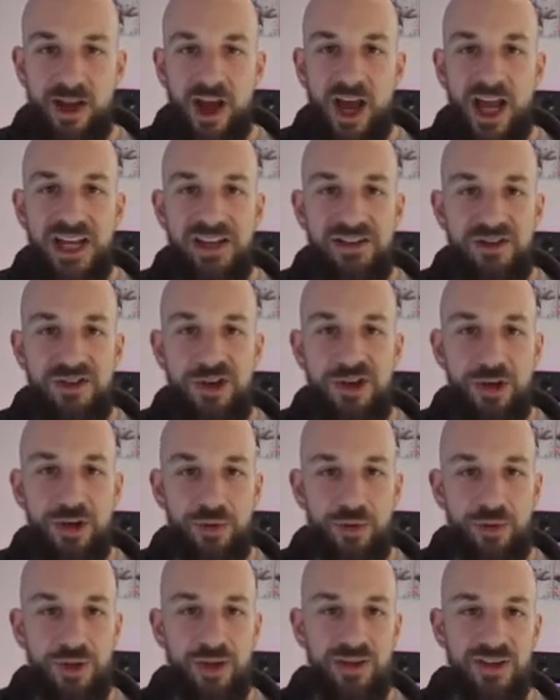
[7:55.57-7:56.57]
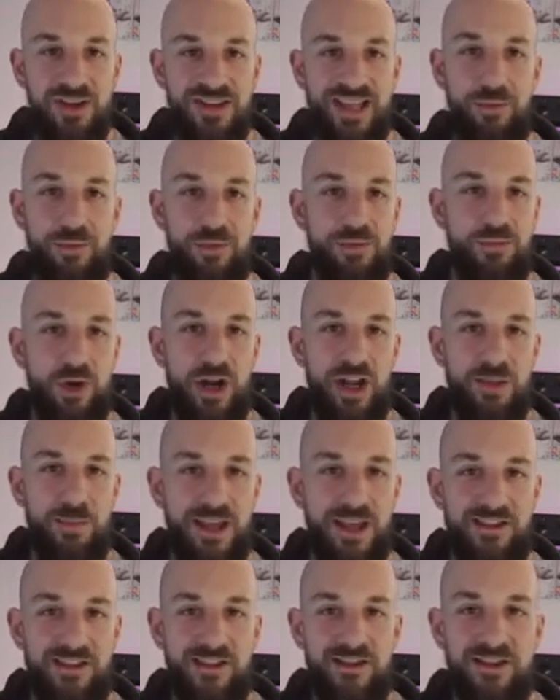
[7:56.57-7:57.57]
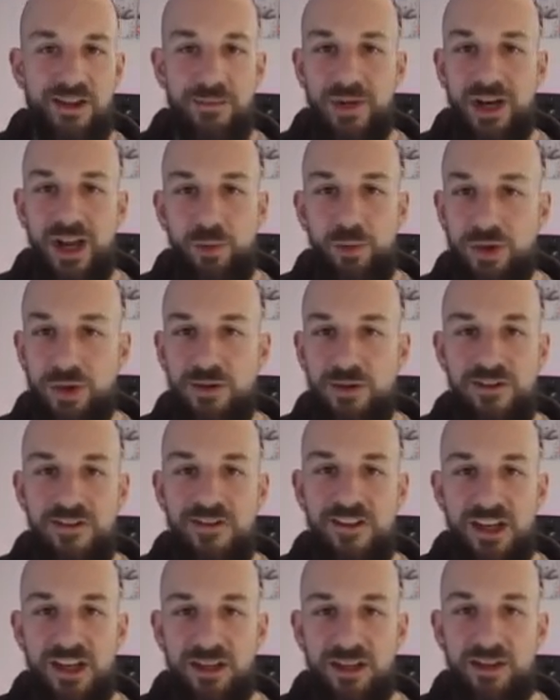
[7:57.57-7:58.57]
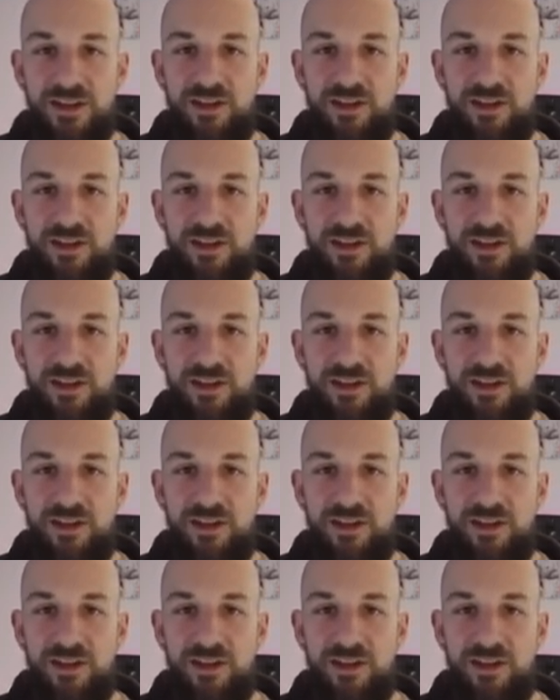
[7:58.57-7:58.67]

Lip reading: I knew that would break my system and I wouldn't see it.